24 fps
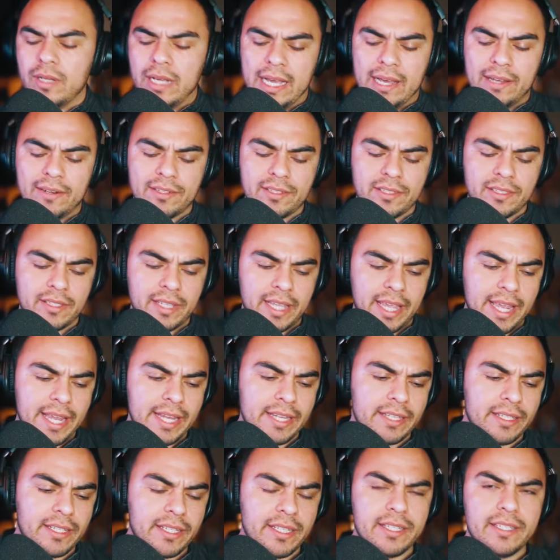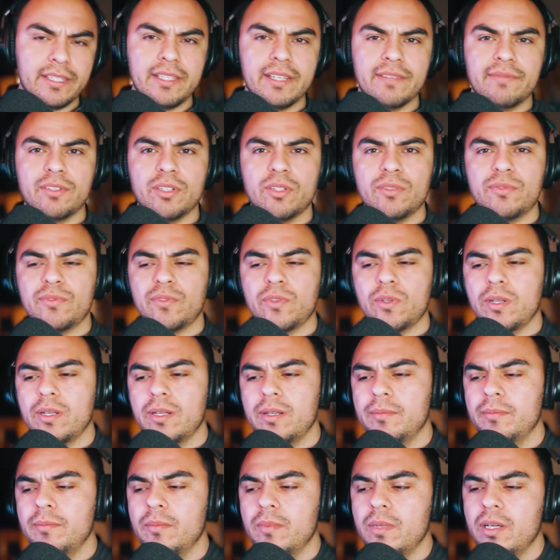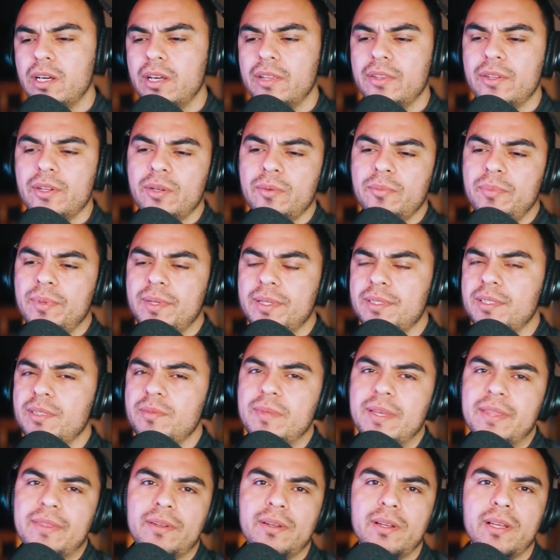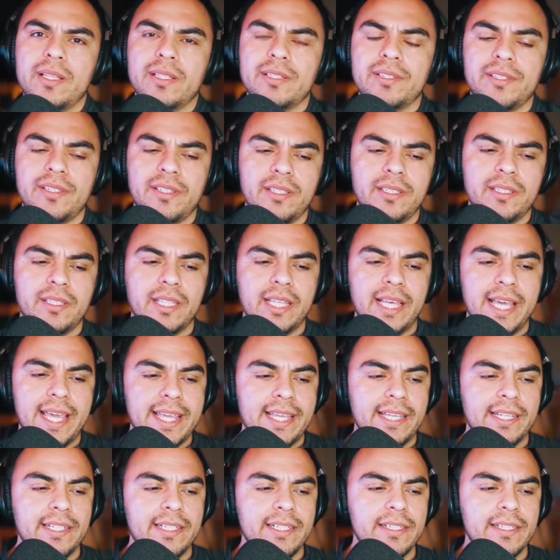How does AD differ from other business methodologies like